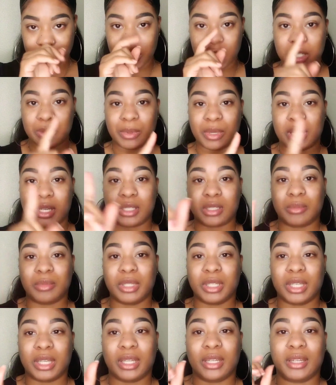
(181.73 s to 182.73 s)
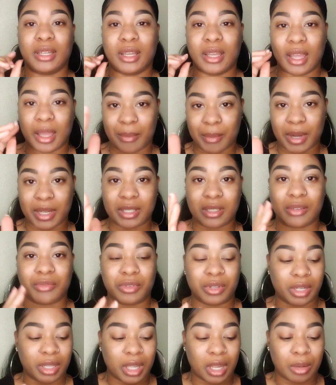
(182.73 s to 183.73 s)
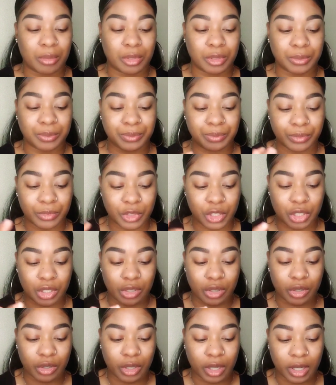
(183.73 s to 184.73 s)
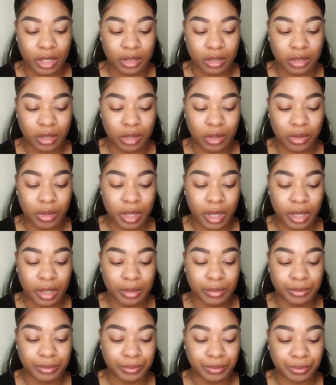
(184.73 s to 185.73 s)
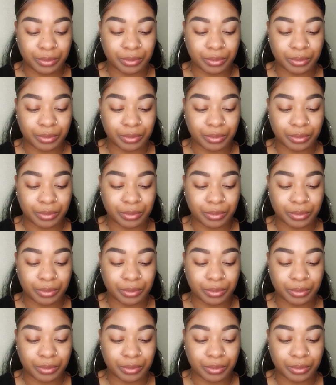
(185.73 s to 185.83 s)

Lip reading: it's because I'm looking at myself in the camera, just so you guys know that.